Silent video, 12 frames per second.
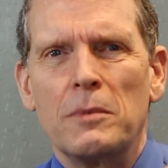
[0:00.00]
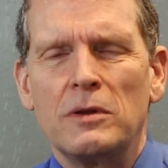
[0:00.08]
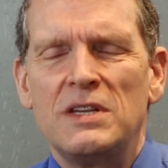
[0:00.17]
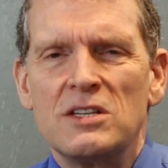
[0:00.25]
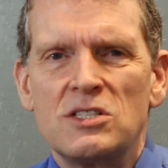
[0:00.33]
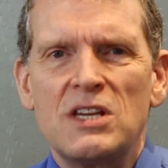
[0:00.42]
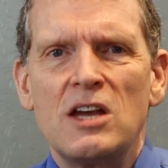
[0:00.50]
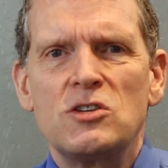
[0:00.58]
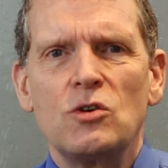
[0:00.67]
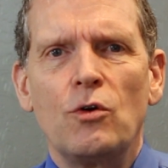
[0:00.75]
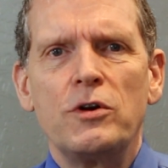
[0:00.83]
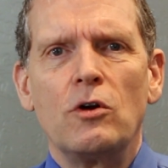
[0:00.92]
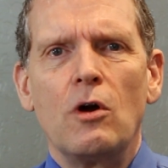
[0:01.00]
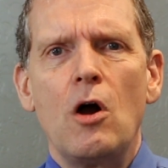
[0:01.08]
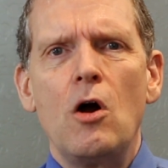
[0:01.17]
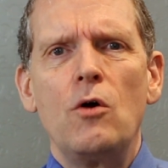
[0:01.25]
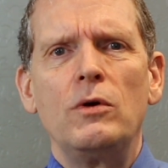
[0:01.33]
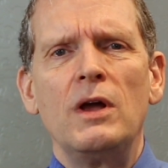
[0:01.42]
decision on your
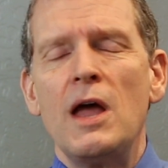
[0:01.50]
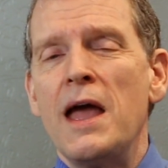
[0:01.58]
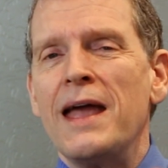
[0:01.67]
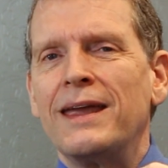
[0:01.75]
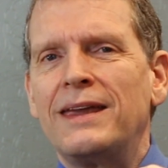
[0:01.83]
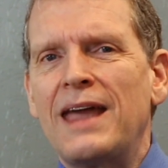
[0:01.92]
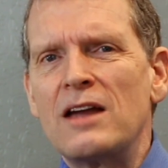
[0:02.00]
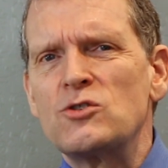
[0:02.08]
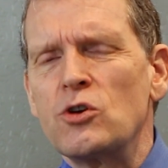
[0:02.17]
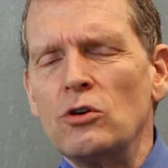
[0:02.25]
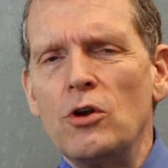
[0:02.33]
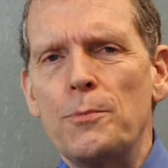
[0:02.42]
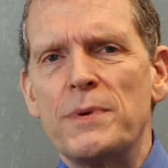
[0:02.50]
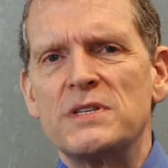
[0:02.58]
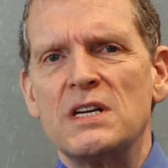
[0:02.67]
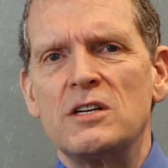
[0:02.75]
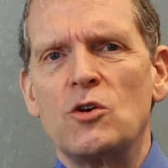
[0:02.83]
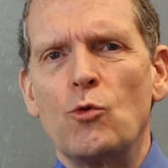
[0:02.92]
own, get your
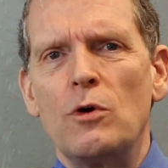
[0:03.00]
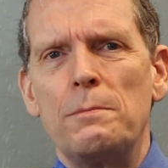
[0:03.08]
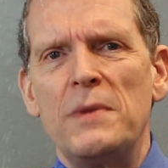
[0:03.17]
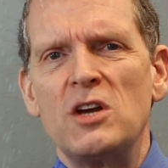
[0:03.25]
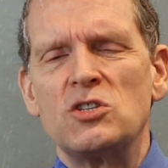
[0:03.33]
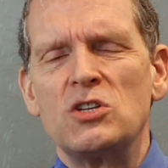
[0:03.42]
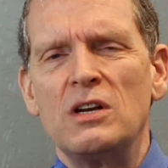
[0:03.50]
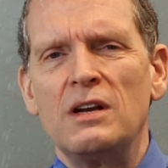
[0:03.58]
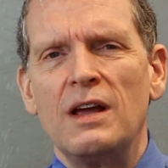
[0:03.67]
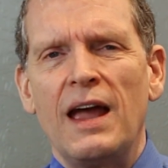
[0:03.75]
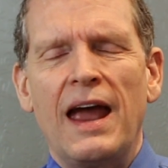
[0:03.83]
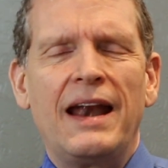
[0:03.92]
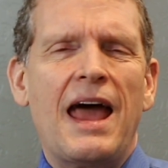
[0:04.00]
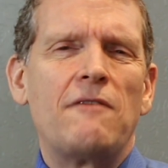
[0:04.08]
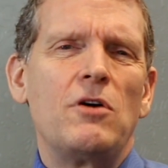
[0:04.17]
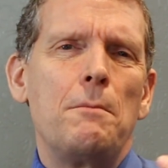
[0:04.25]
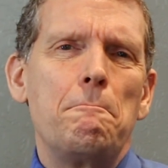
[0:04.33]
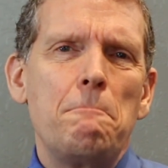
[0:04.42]
lupus into remission, and have
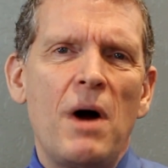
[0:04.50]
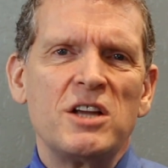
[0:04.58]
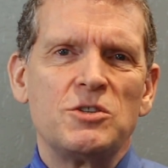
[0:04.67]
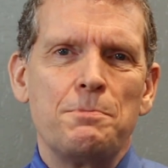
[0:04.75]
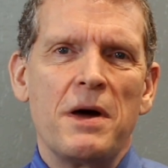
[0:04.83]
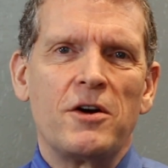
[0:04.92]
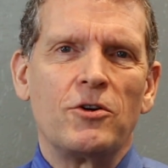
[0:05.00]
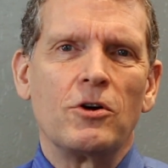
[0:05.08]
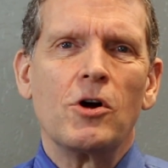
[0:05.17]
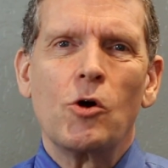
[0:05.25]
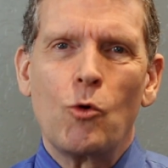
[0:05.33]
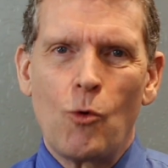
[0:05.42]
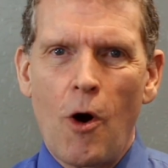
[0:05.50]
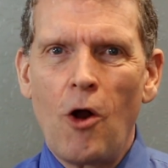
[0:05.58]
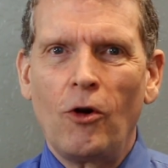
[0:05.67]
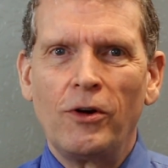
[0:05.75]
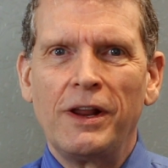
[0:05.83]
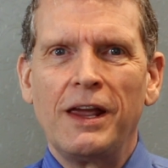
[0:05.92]
a much better
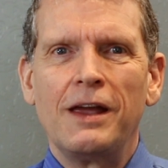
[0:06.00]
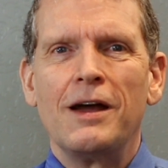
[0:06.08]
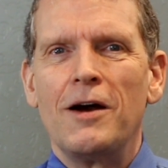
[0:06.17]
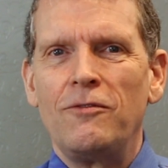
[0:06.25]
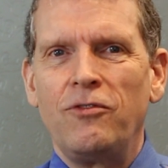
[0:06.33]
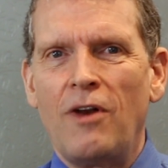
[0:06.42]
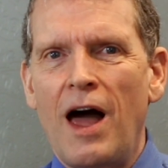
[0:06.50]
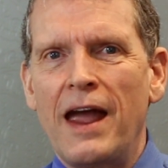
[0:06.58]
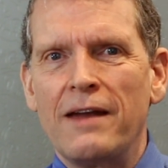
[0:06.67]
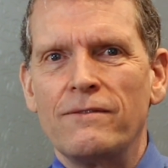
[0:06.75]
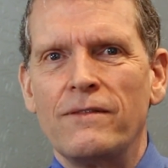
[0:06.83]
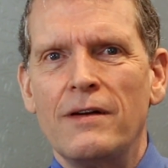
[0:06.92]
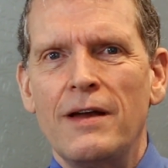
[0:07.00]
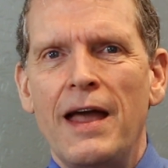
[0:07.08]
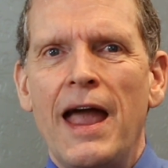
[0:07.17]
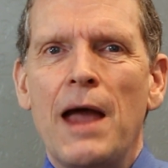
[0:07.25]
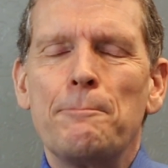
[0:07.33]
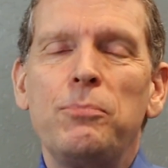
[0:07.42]
quality of life.
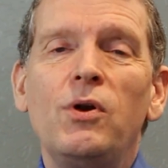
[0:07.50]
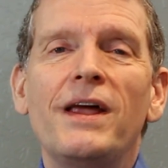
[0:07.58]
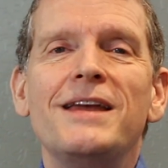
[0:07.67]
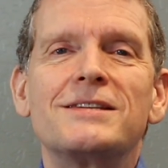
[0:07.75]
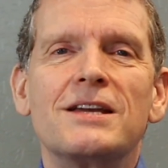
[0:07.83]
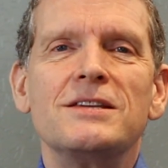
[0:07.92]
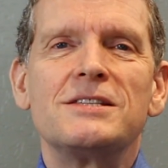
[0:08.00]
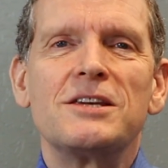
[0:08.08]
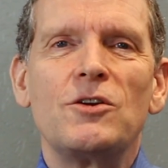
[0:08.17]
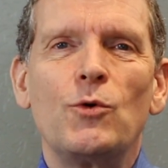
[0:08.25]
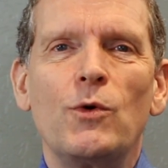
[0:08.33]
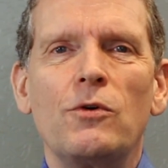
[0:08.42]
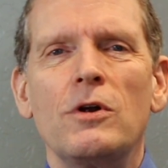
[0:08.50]
And please consider